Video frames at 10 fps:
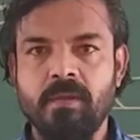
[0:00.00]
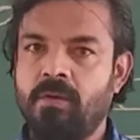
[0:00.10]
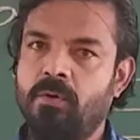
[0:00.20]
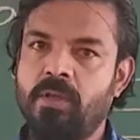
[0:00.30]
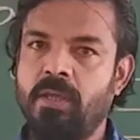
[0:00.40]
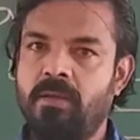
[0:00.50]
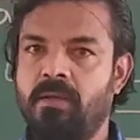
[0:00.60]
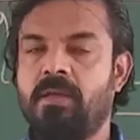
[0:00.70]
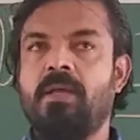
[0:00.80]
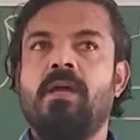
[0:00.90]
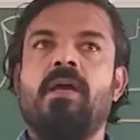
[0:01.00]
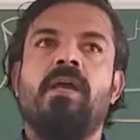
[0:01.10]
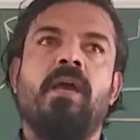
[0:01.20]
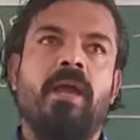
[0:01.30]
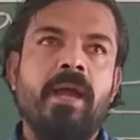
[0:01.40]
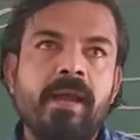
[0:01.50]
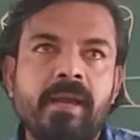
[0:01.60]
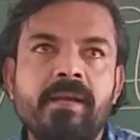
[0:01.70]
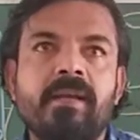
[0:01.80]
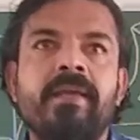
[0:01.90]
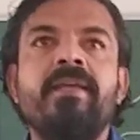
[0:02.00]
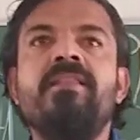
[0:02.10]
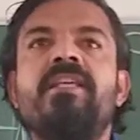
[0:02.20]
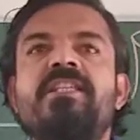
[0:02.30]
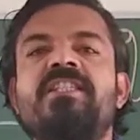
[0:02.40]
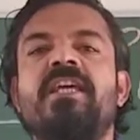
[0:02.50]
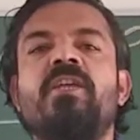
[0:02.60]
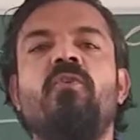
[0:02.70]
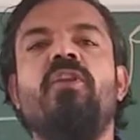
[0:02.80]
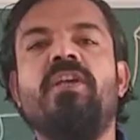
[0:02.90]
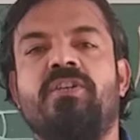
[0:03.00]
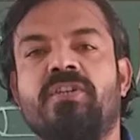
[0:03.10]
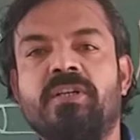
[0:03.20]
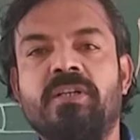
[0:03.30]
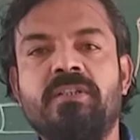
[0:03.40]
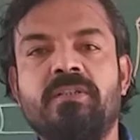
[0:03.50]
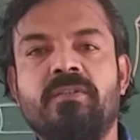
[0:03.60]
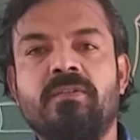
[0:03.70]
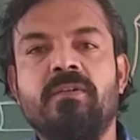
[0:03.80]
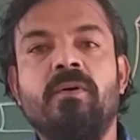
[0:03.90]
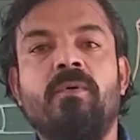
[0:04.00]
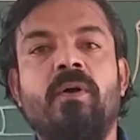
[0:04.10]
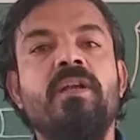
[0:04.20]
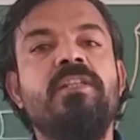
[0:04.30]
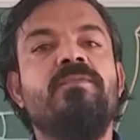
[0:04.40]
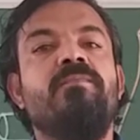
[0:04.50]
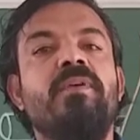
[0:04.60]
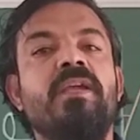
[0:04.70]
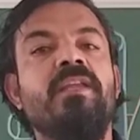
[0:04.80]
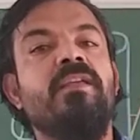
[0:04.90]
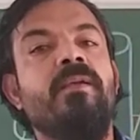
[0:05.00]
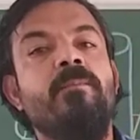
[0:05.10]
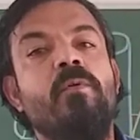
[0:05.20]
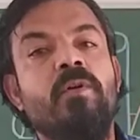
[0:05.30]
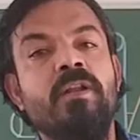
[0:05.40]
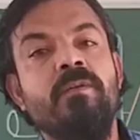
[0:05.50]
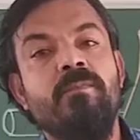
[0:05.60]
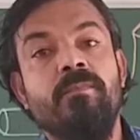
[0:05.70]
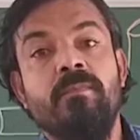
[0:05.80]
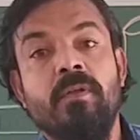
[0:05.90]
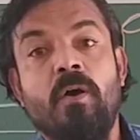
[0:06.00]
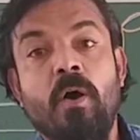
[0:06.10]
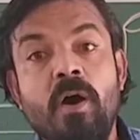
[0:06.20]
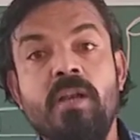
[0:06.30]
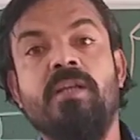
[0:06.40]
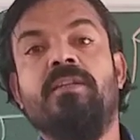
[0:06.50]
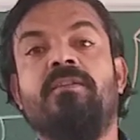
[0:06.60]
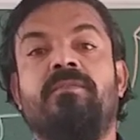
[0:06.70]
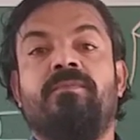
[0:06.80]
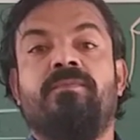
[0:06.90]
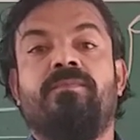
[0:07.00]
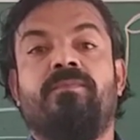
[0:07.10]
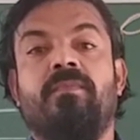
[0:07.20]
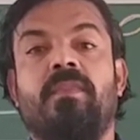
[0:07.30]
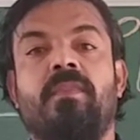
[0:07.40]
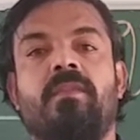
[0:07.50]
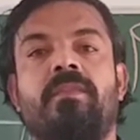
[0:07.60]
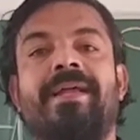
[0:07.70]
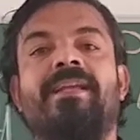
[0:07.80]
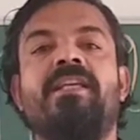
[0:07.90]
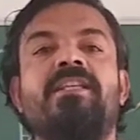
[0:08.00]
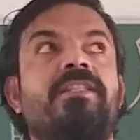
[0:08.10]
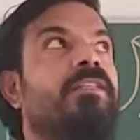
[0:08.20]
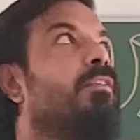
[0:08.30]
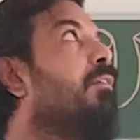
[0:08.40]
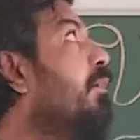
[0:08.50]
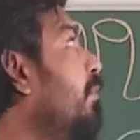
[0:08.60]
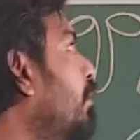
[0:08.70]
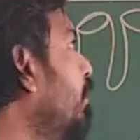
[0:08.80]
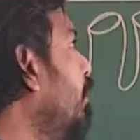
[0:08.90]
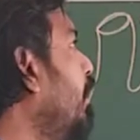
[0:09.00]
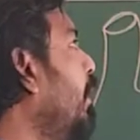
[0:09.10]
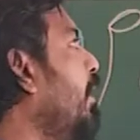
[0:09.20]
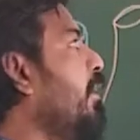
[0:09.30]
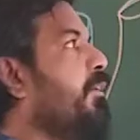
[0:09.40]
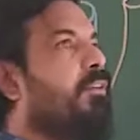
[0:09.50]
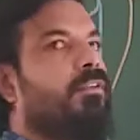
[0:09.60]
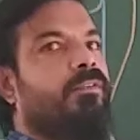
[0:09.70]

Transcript: Okay. And in this circulation, what is main important organ? That is heart.